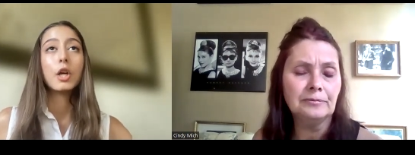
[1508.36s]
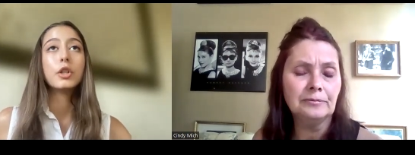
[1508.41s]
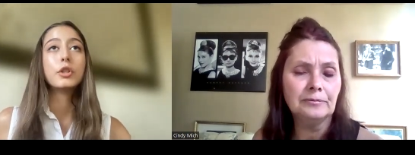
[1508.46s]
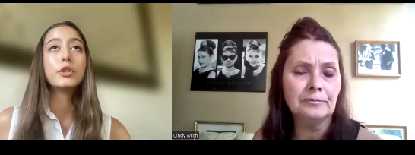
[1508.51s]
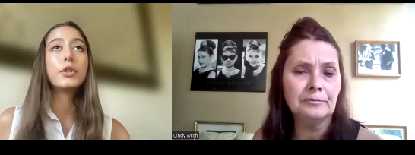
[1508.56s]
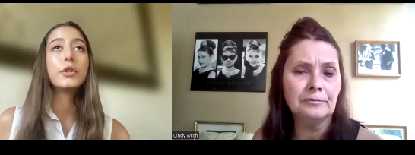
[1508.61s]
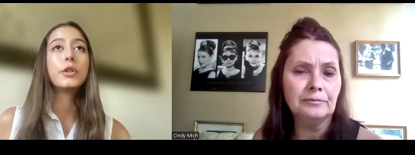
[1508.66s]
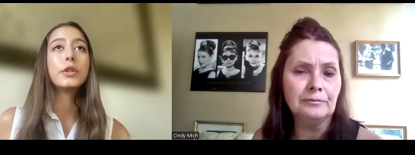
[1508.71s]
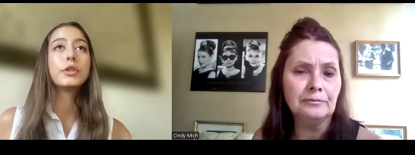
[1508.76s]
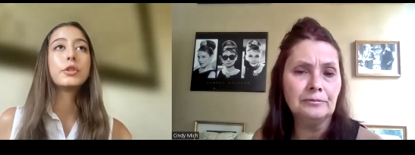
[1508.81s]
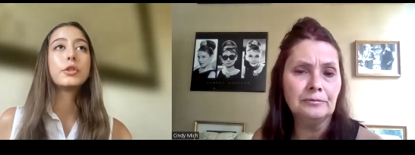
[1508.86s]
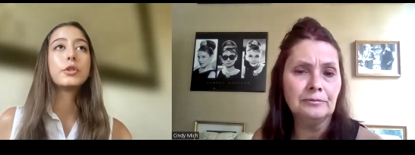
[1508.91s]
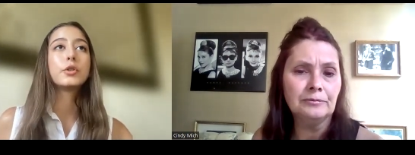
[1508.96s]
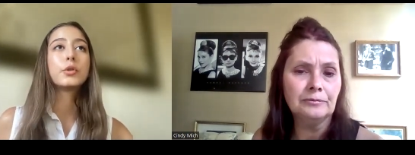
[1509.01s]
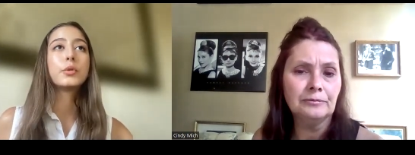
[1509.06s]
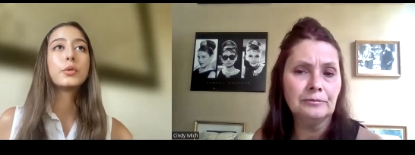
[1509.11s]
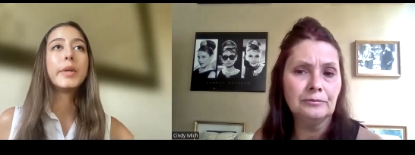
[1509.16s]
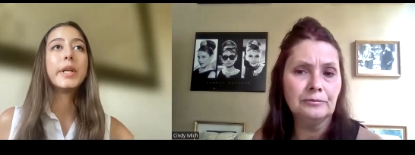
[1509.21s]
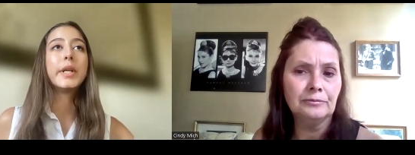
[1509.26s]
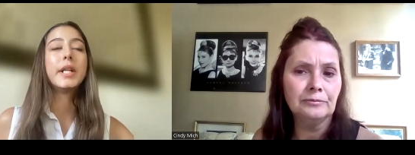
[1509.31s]
Speaker 1: So the
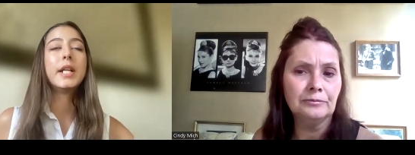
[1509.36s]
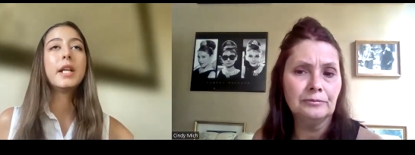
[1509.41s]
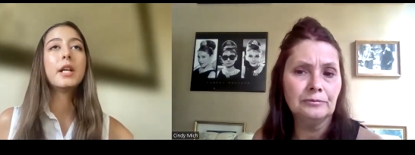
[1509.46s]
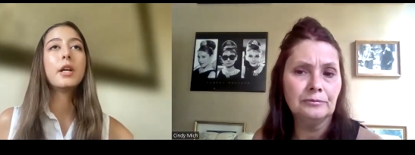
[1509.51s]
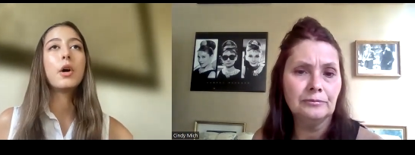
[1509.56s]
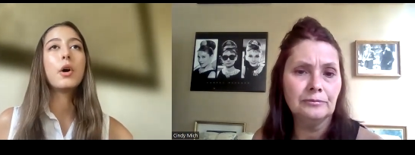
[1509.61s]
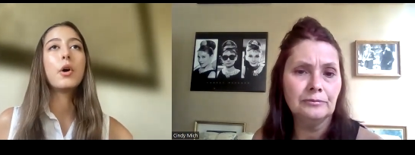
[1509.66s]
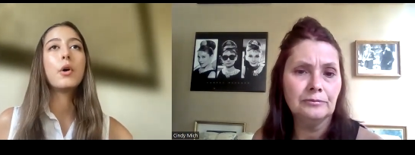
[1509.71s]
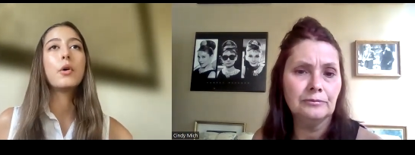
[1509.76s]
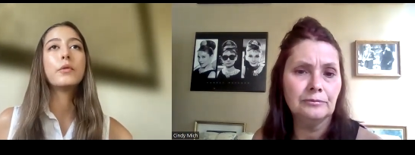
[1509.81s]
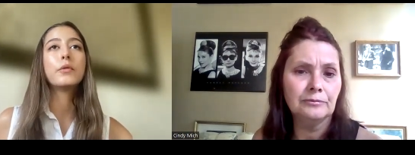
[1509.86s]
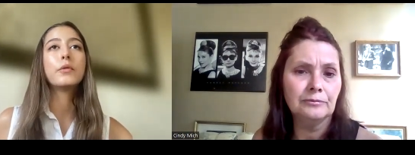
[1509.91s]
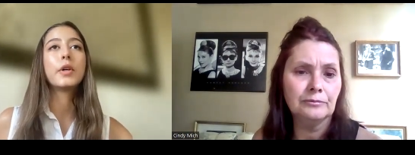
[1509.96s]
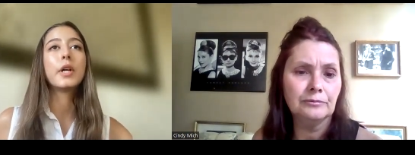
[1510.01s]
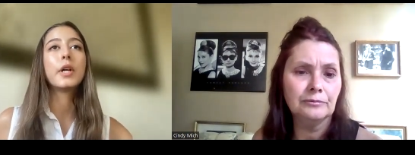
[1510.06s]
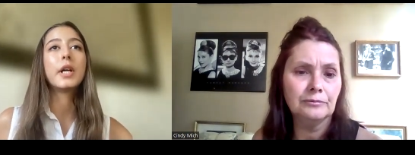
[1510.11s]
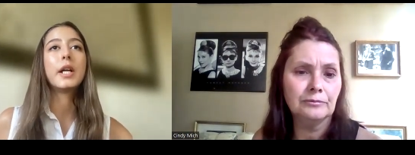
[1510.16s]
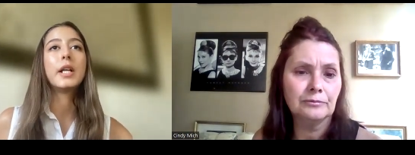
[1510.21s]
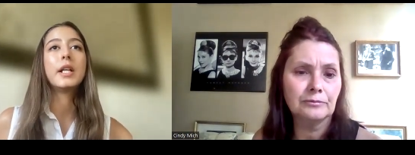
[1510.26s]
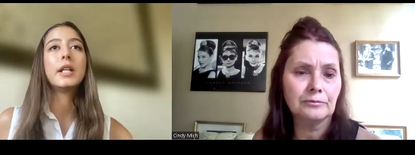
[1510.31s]
screening
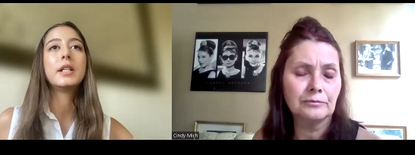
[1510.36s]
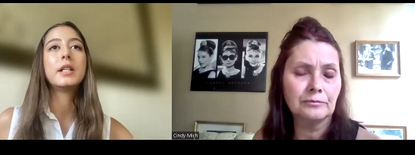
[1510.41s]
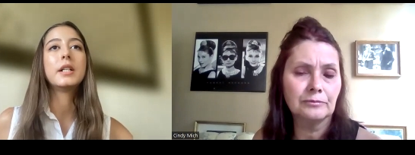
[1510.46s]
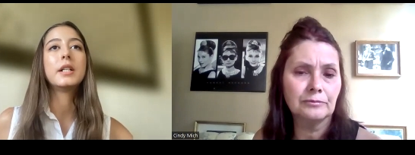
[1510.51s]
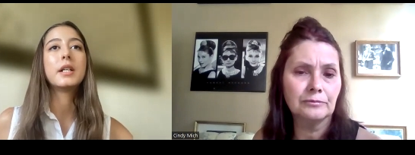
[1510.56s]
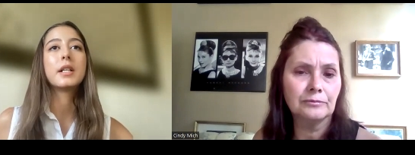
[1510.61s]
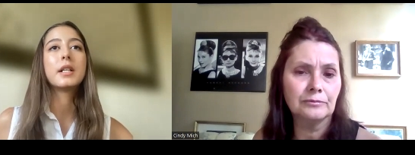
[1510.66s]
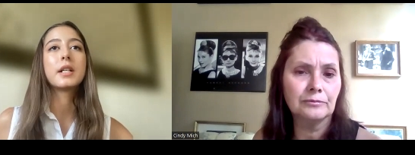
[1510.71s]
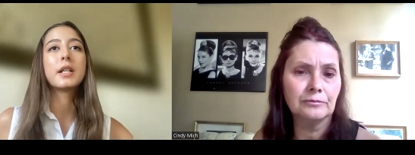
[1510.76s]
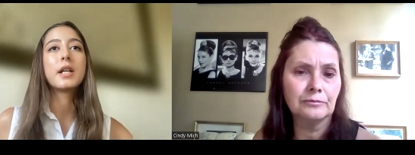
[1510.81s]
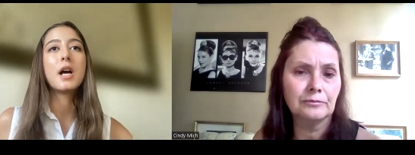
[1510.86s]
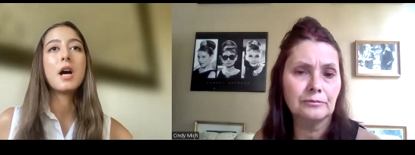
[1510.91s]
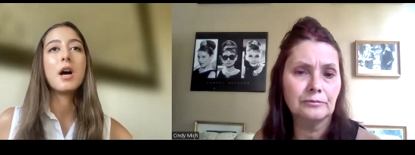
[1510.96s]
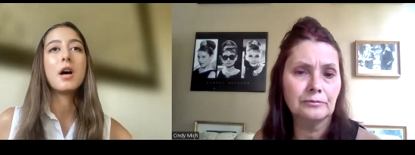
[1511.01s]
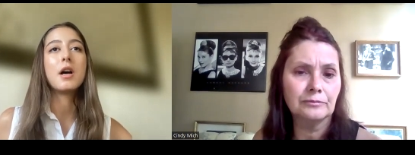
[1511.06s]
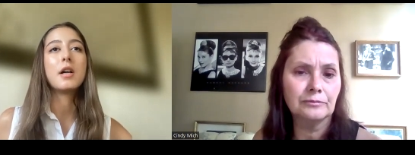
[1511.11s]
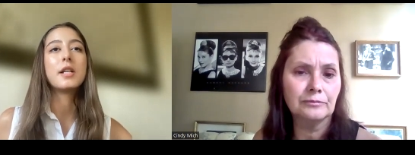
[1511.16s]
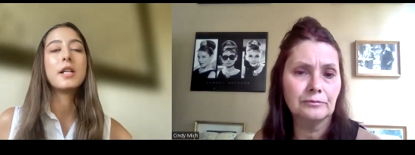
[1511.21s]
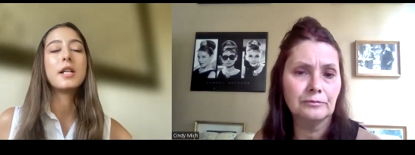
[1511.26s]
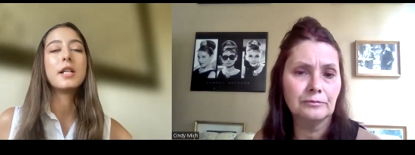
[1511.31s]
over in
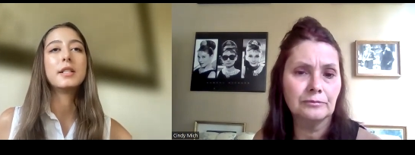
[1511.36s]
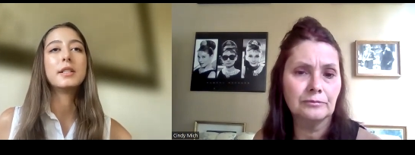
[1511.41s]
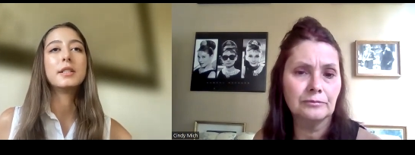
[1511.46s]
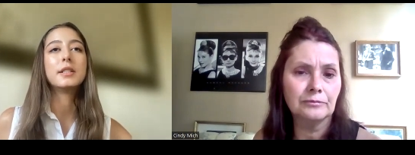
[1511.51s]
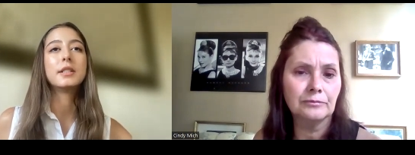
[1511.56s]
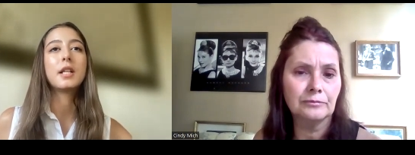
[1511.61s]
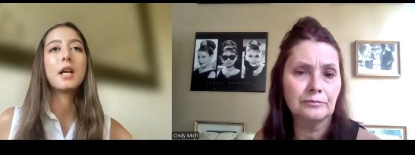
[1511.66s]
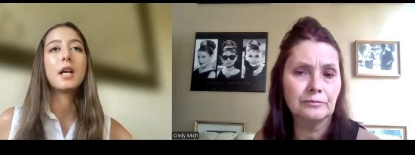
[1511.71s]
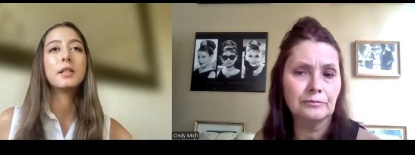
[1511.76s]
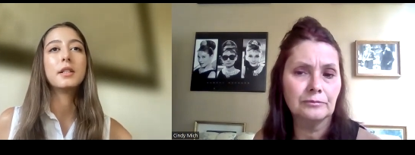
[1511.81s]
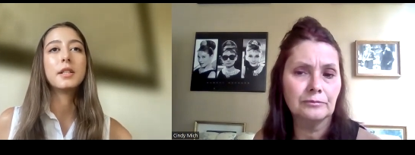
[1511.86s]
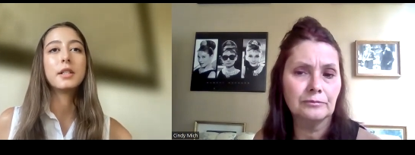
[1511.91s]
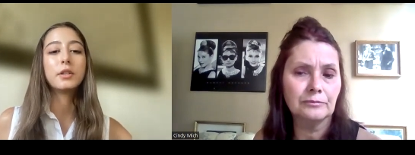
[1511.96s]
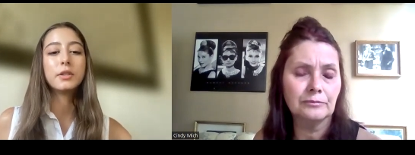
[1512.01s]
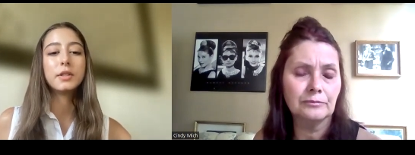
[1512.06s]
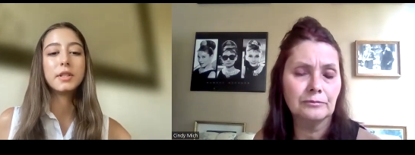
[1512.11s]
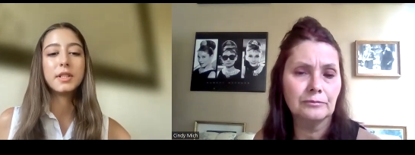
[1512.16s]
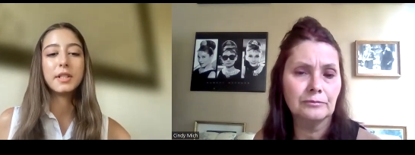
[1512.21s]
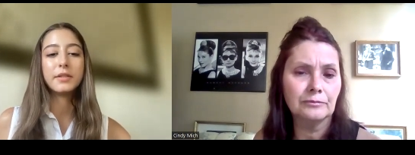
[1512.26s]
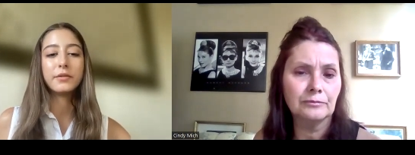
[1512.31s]
Cannes is a little
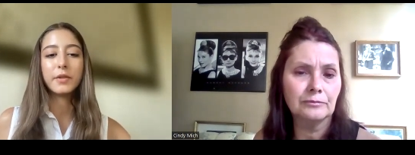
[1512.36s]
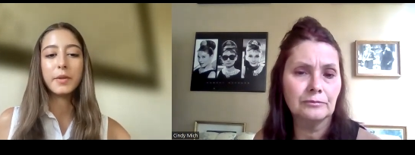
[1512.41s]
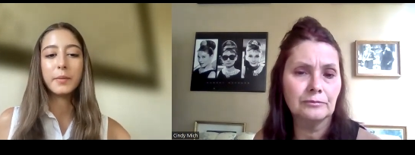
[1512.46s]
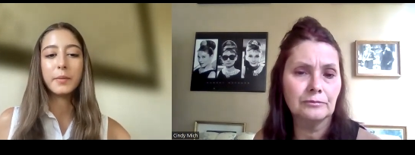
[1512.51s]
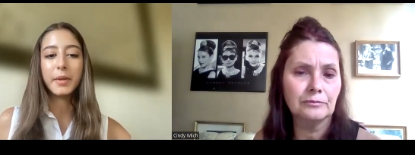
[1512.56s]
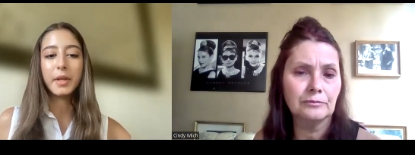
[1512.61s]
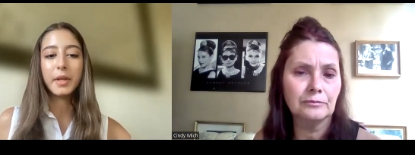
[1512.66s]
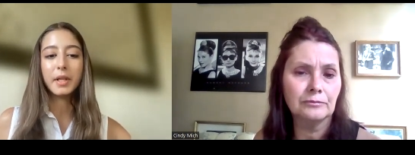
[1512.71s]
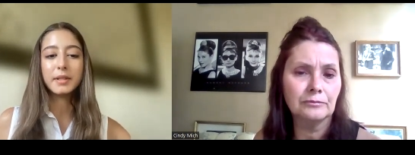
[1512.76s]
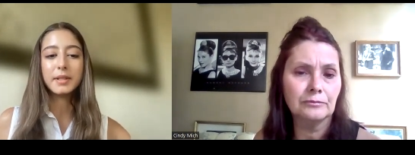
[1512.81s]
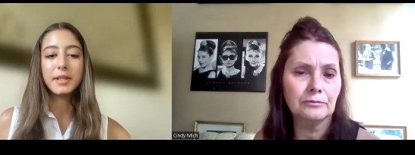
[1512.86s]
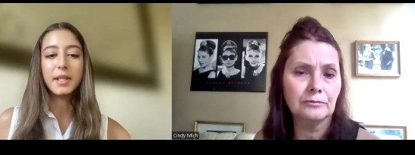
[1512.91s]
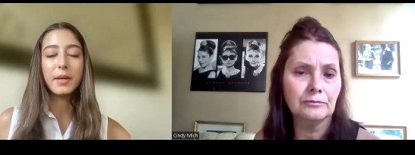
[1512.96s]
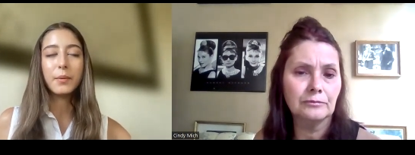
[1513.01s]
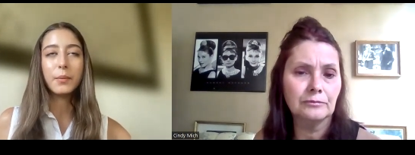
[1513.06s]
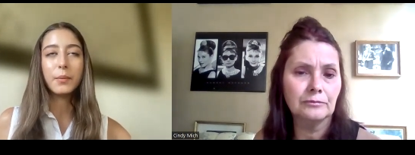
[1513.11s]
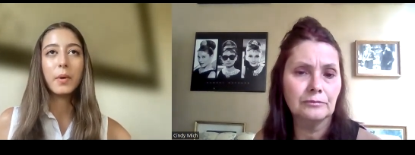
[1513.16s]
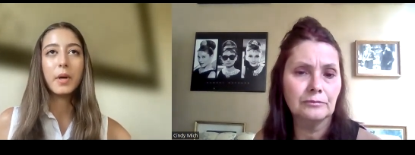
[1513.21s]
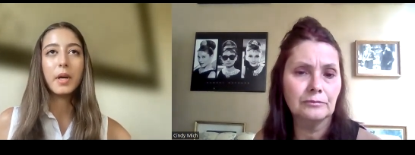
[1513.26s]
different because it